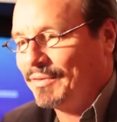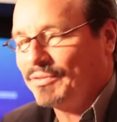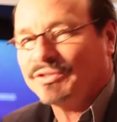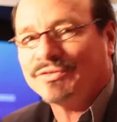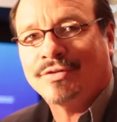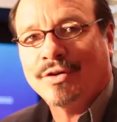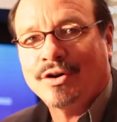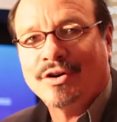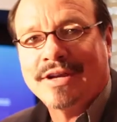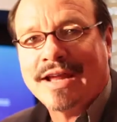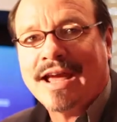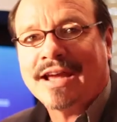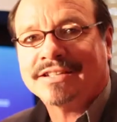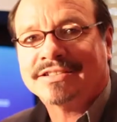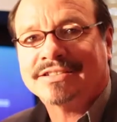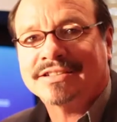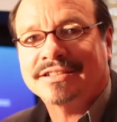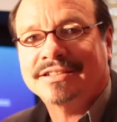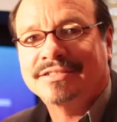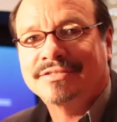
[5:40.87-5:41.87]
It was very
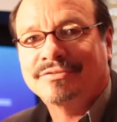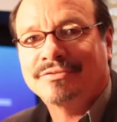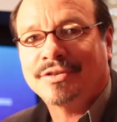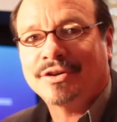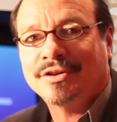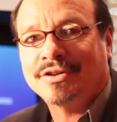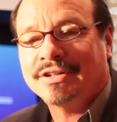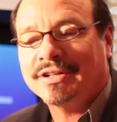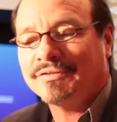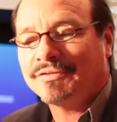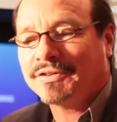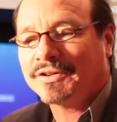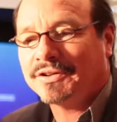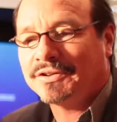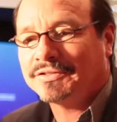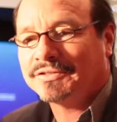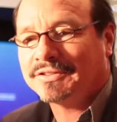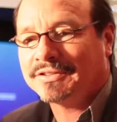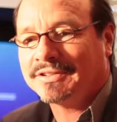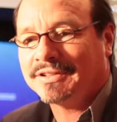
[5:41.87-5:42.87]
nasty, very
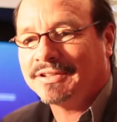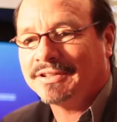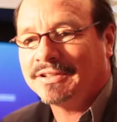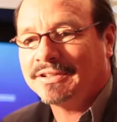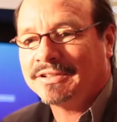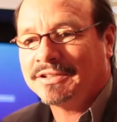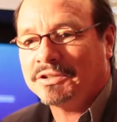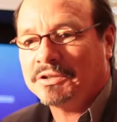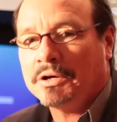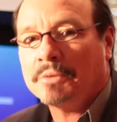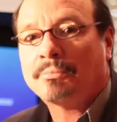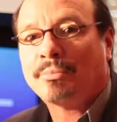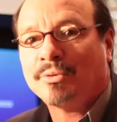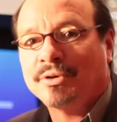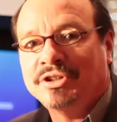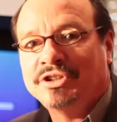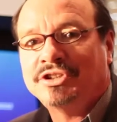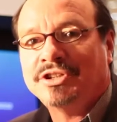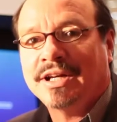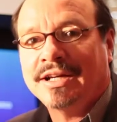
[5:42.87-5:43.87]
difficult to
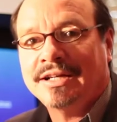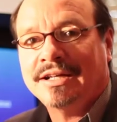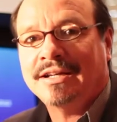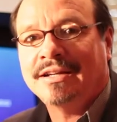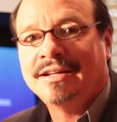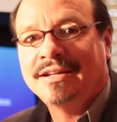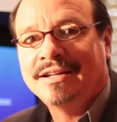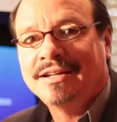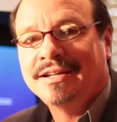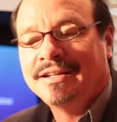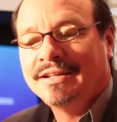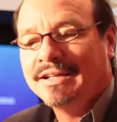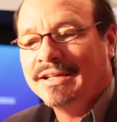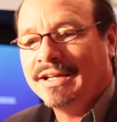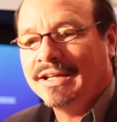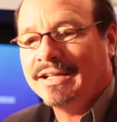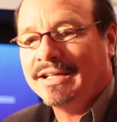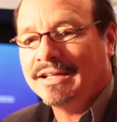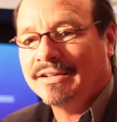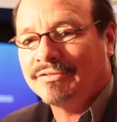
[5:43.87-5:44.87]
appreciate
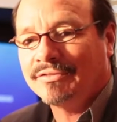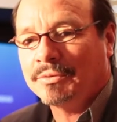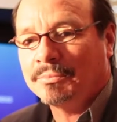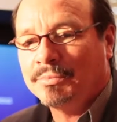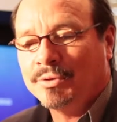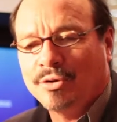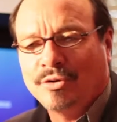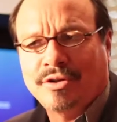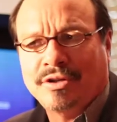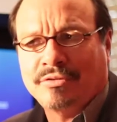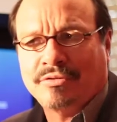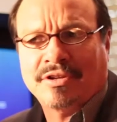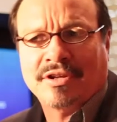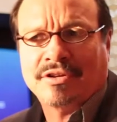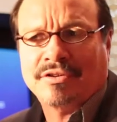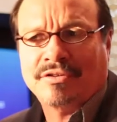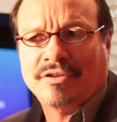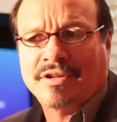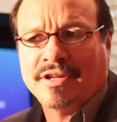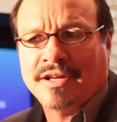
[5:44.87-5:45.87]
any of the beauty
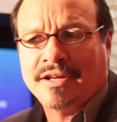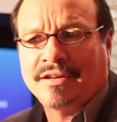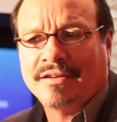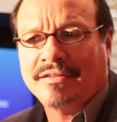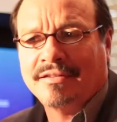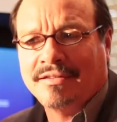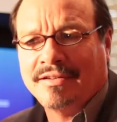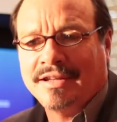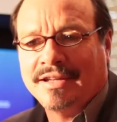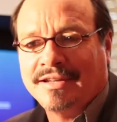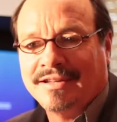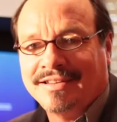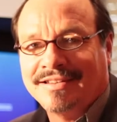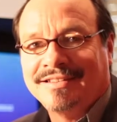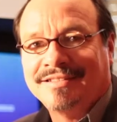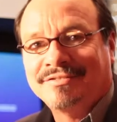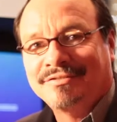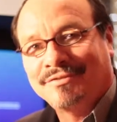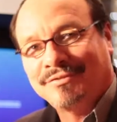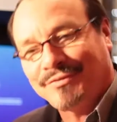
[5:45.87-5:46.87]
that
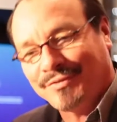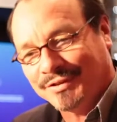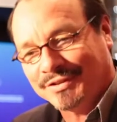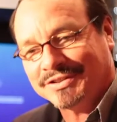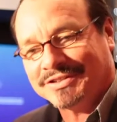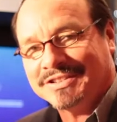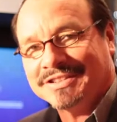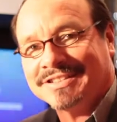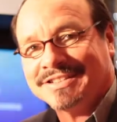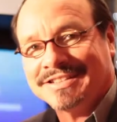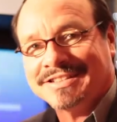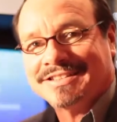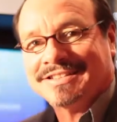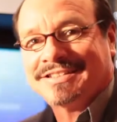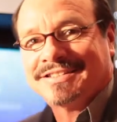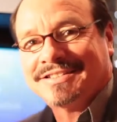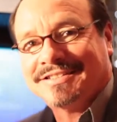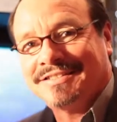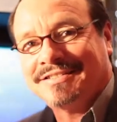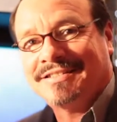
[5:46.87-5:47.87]
for instance,
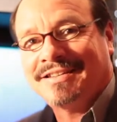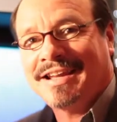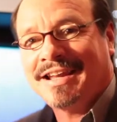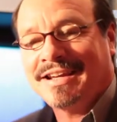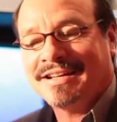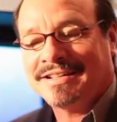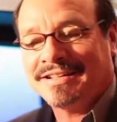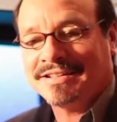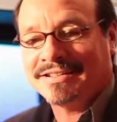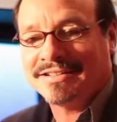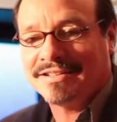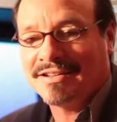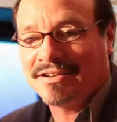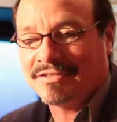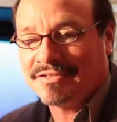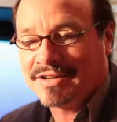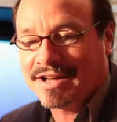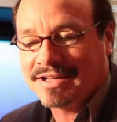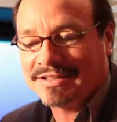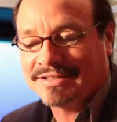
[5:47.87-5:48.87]
these
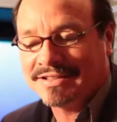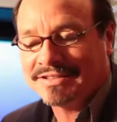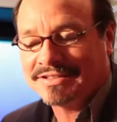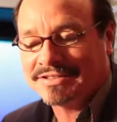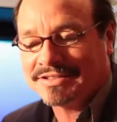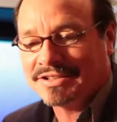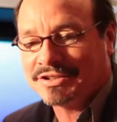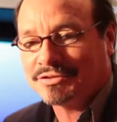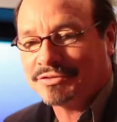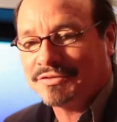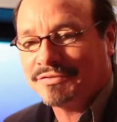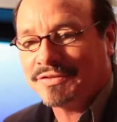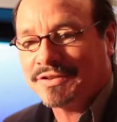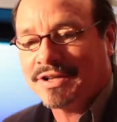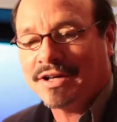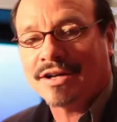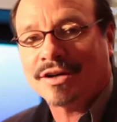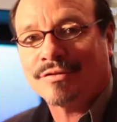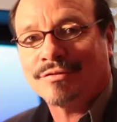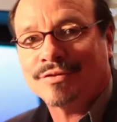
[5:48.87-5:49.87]
18th or 19th century
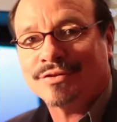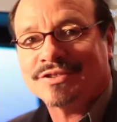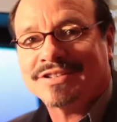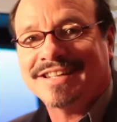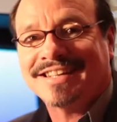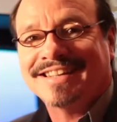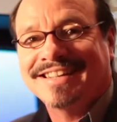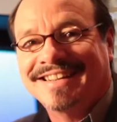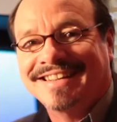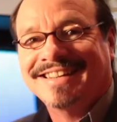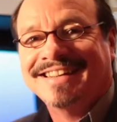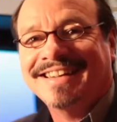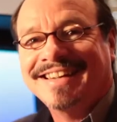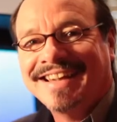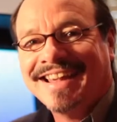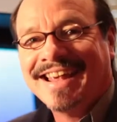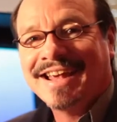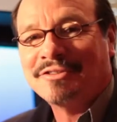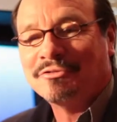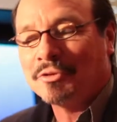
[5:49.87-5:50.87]
photographers had
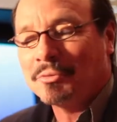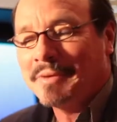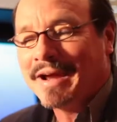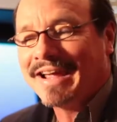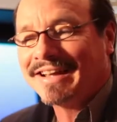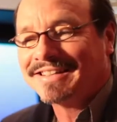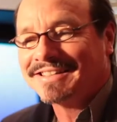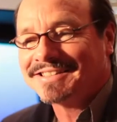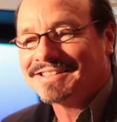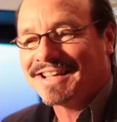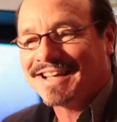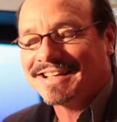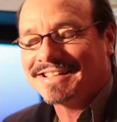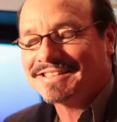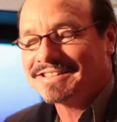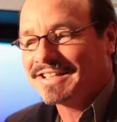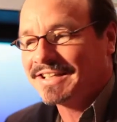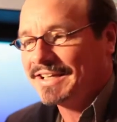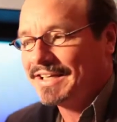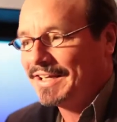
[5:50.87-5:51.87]

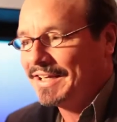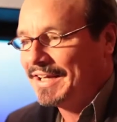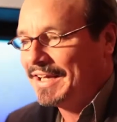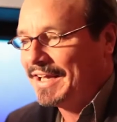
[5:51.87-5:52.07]
romanticized.